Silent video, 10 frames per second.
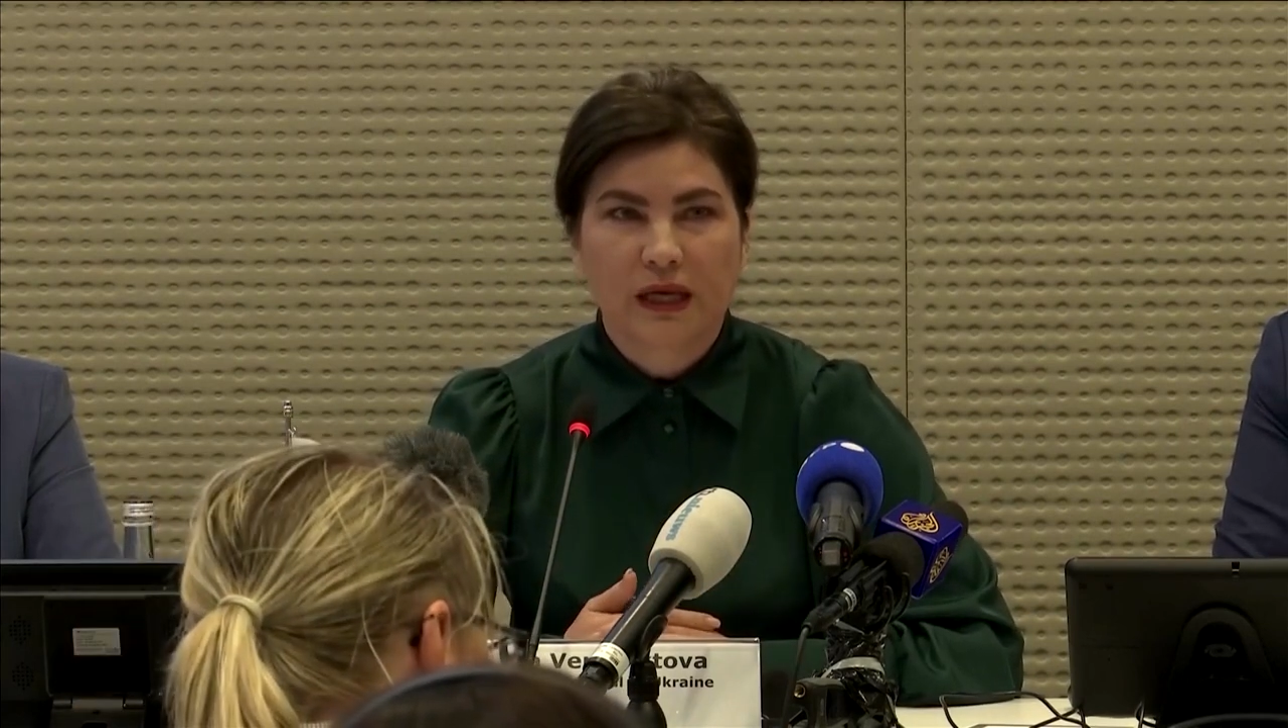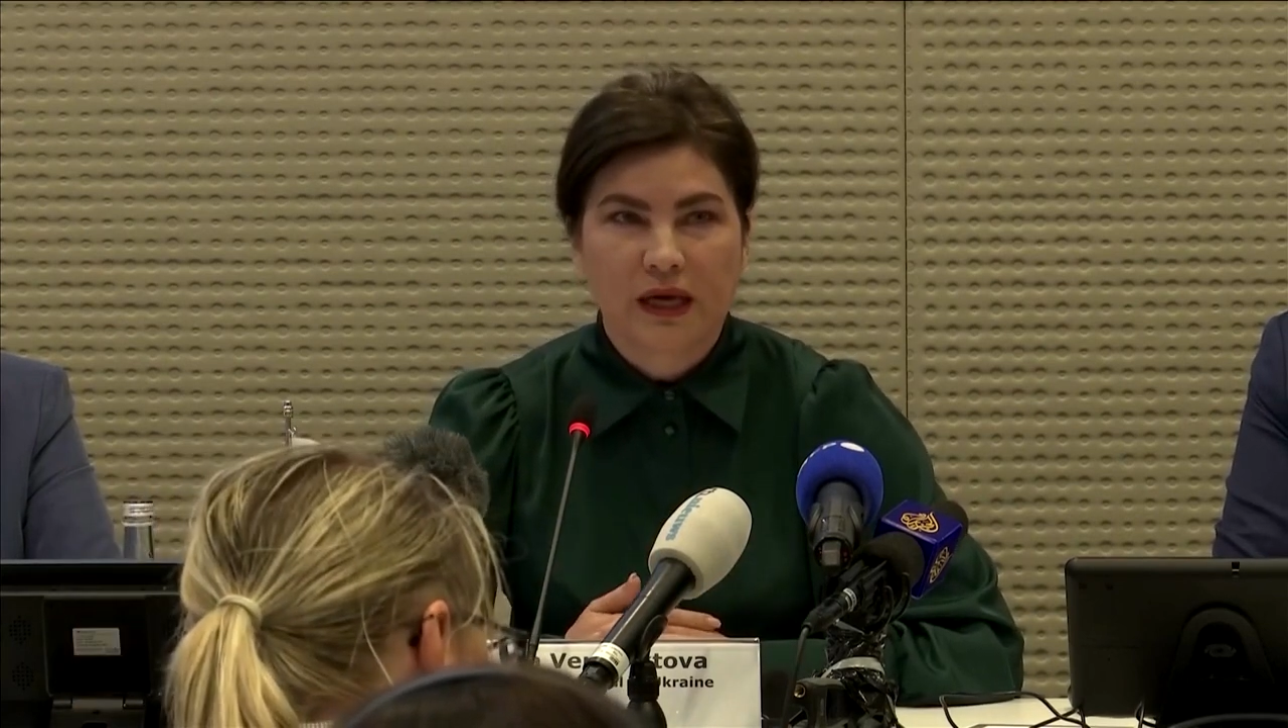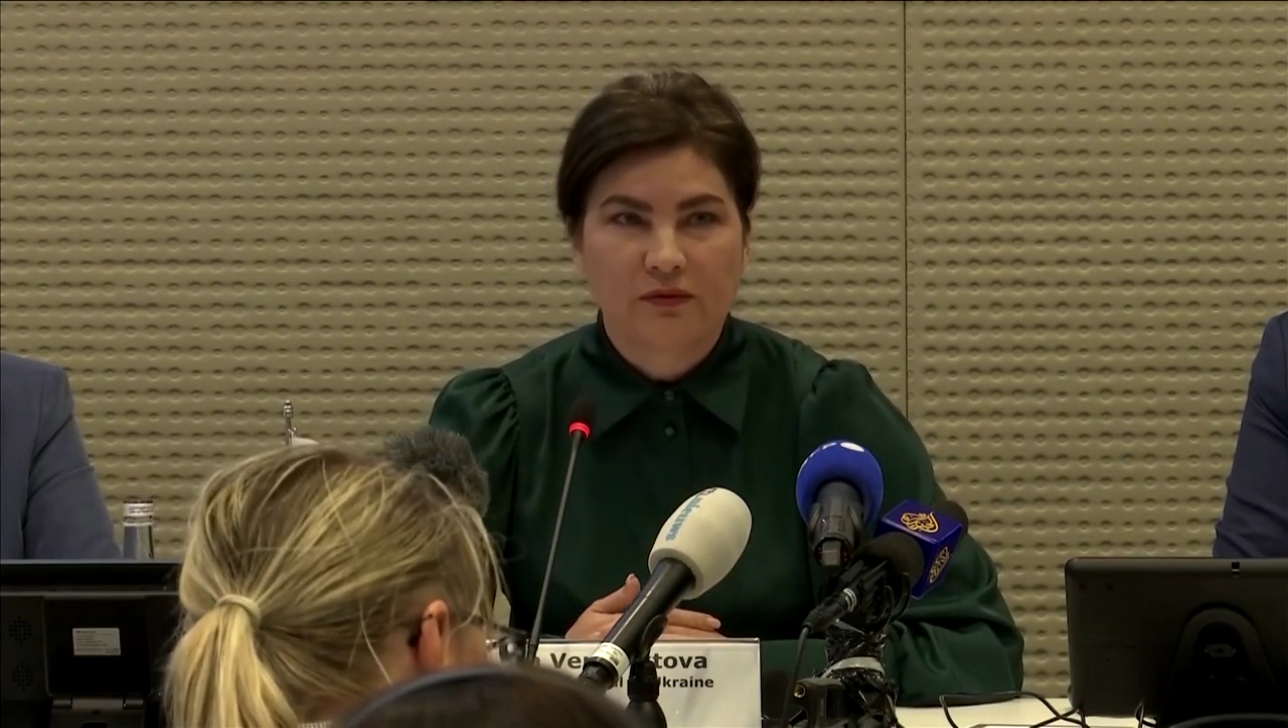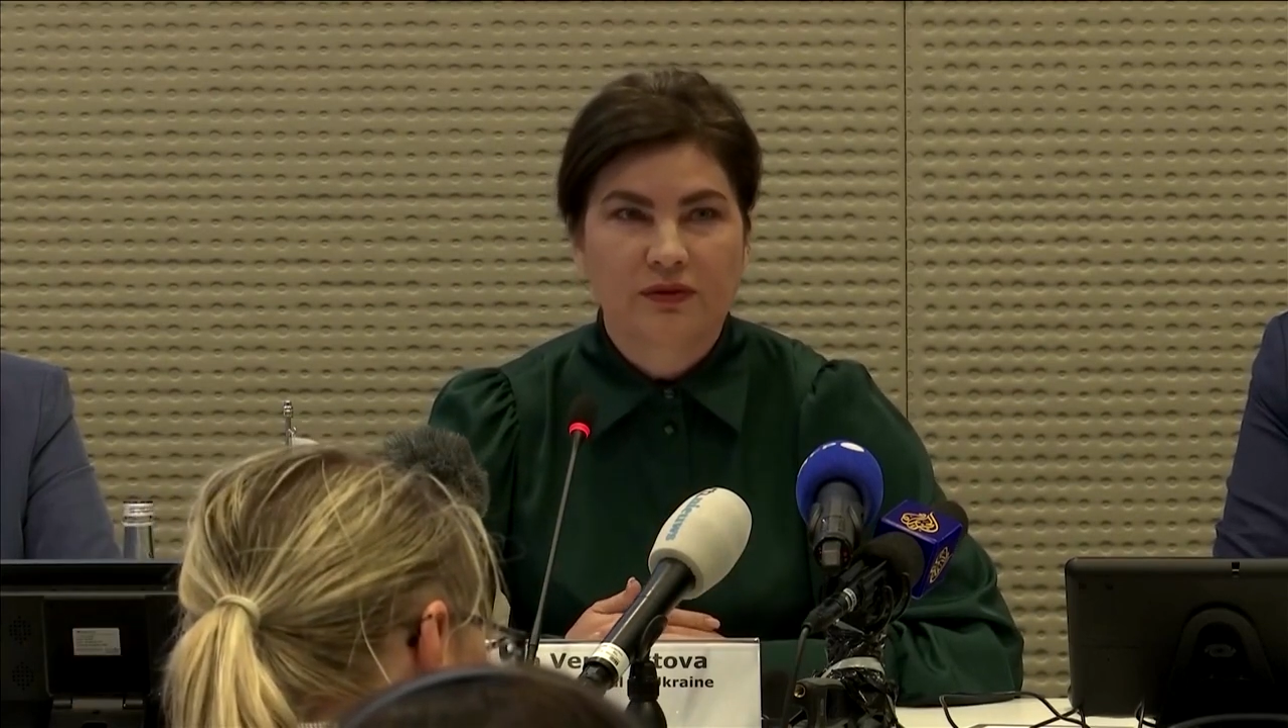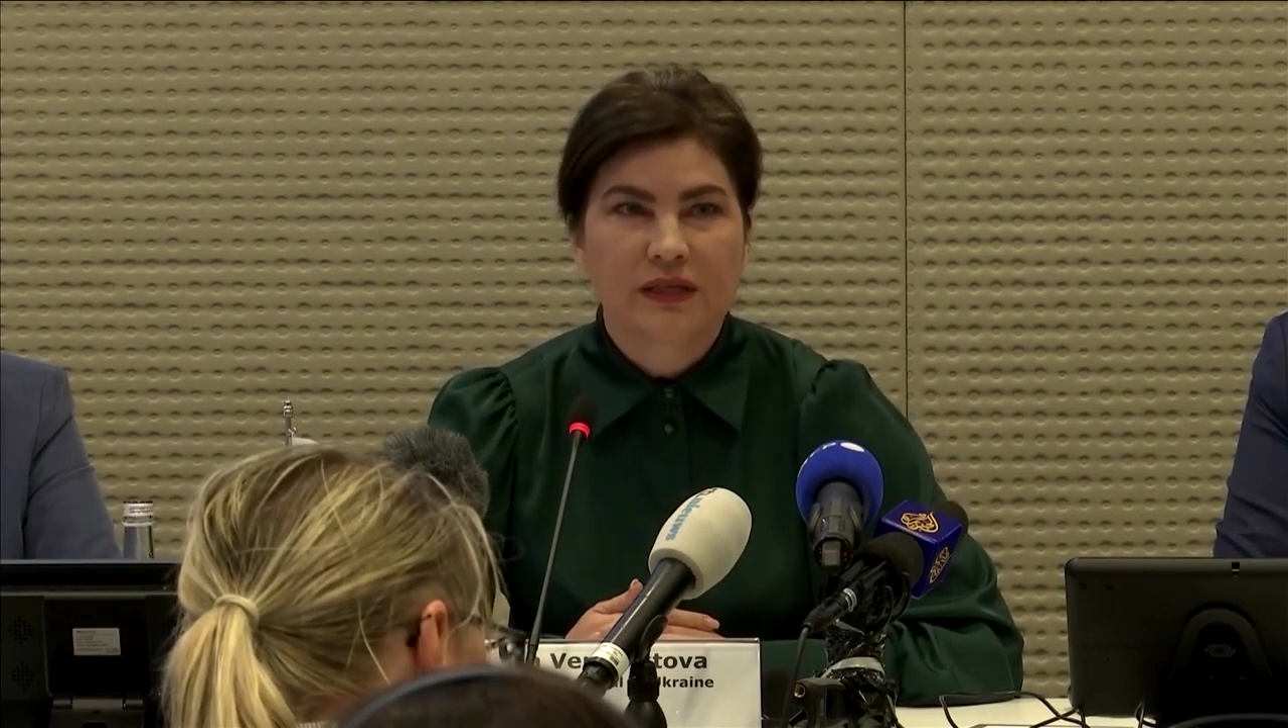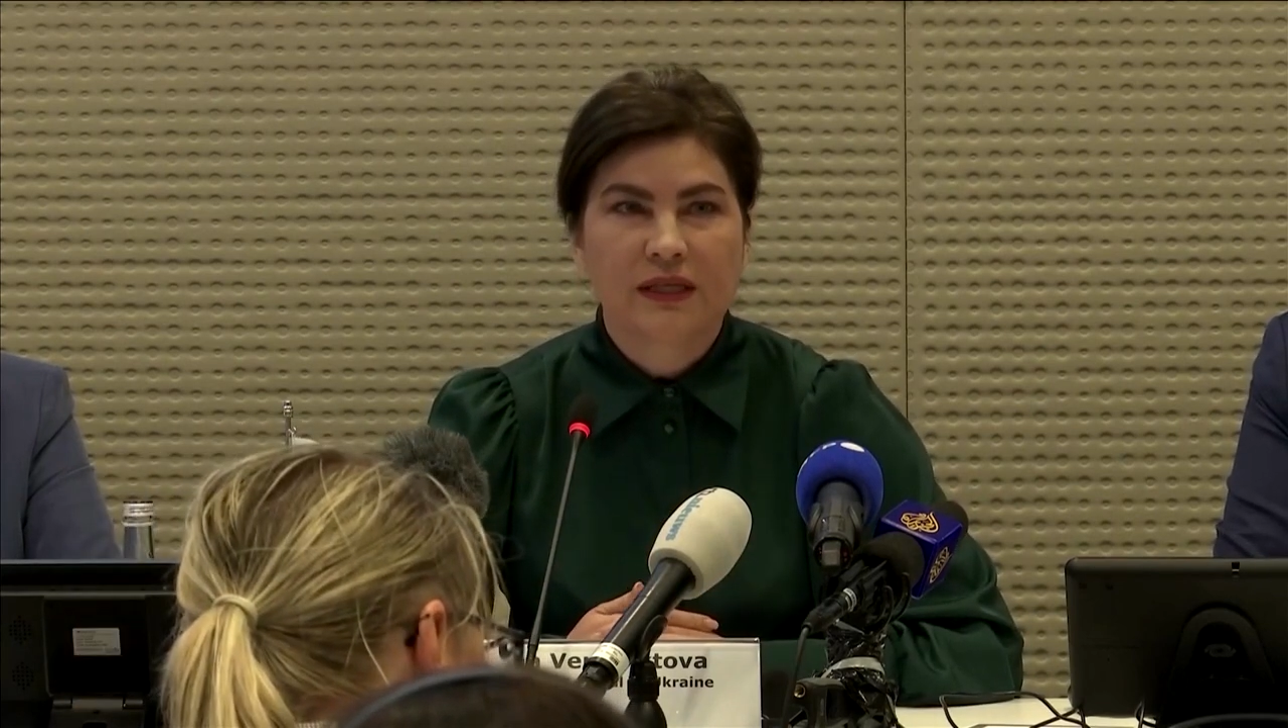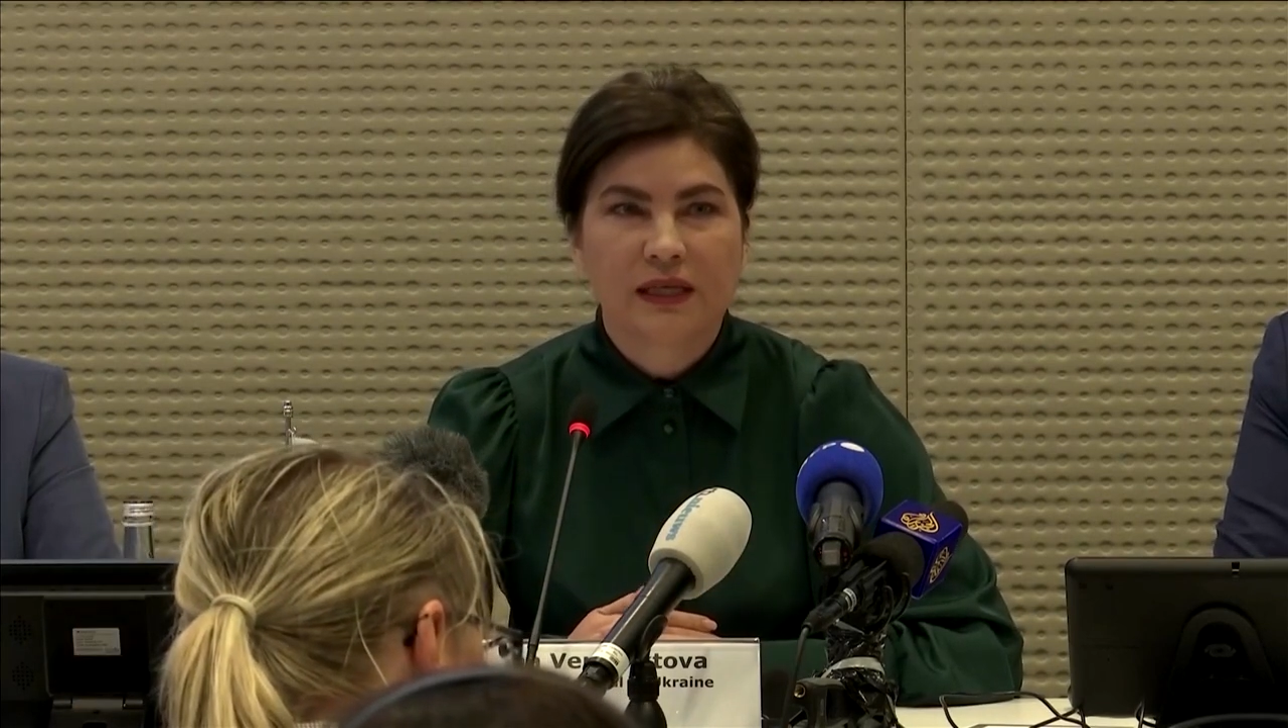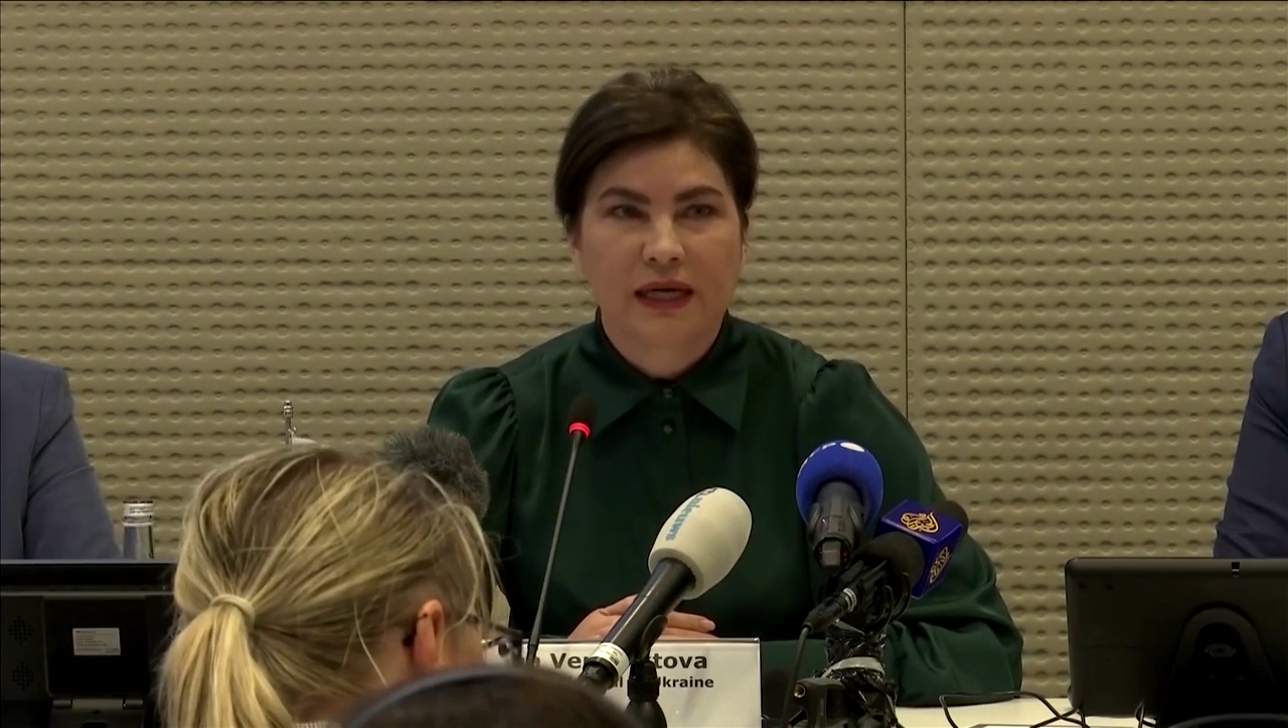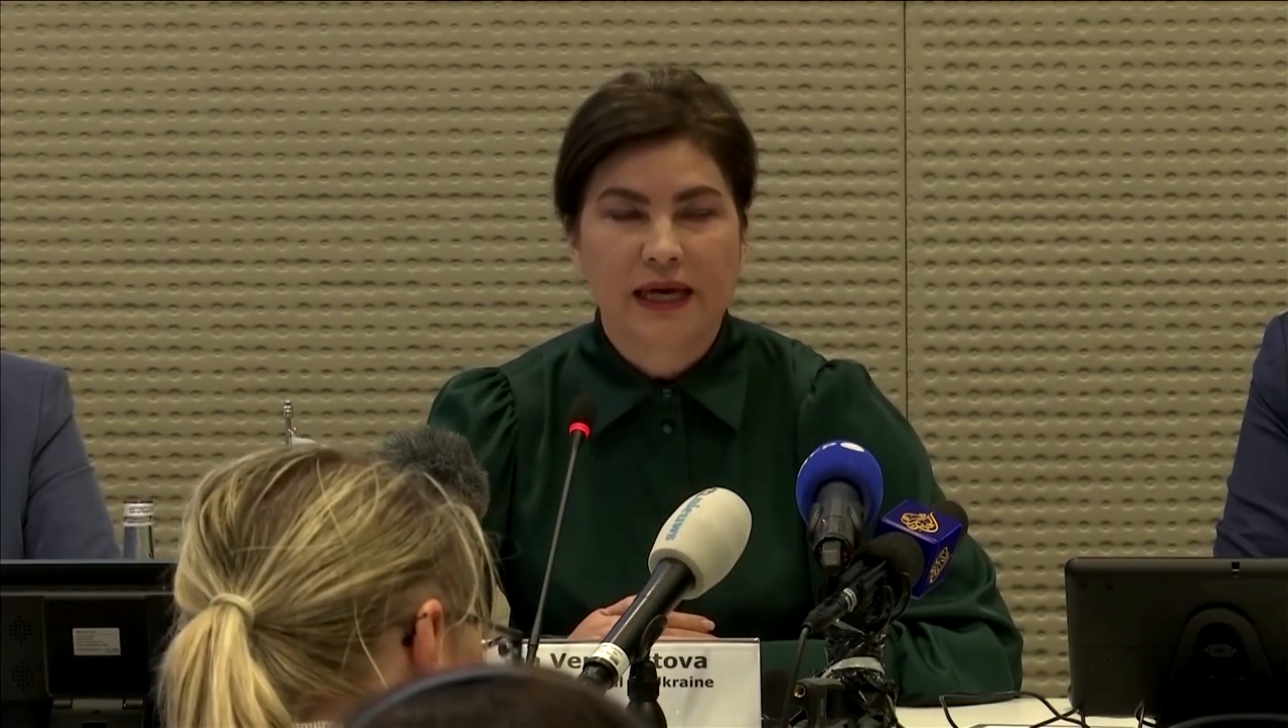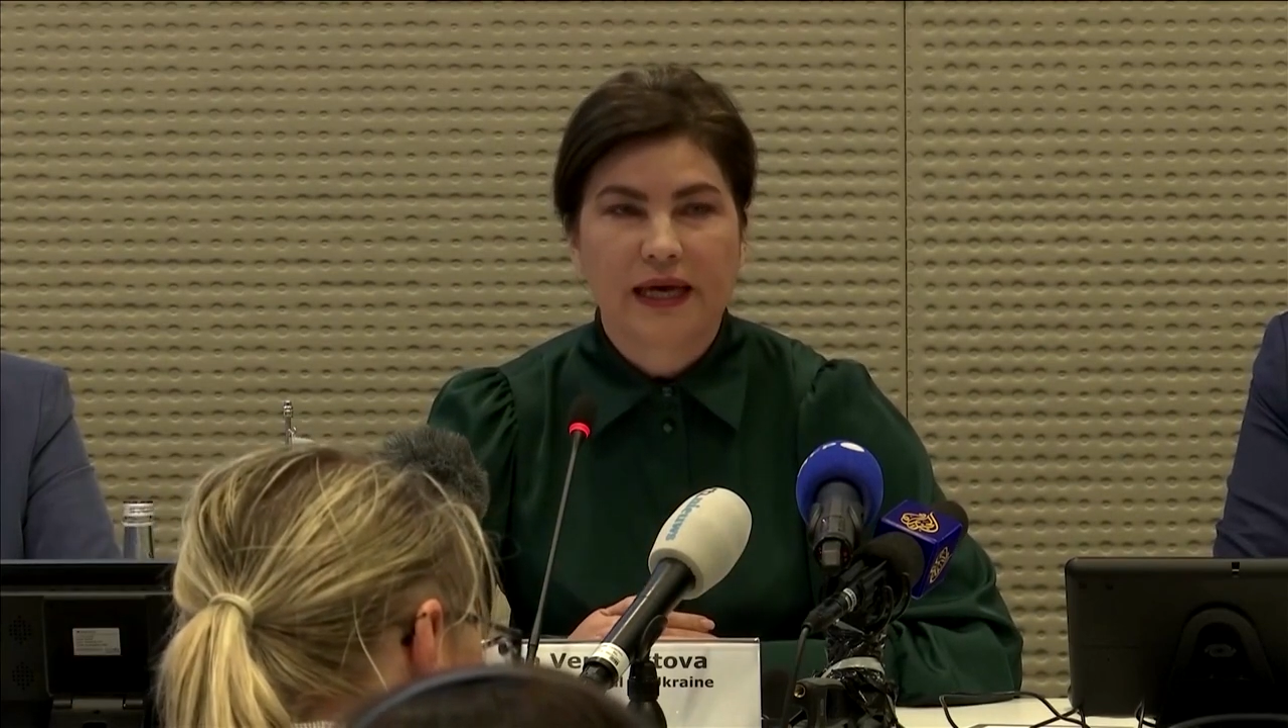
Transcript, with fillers: have near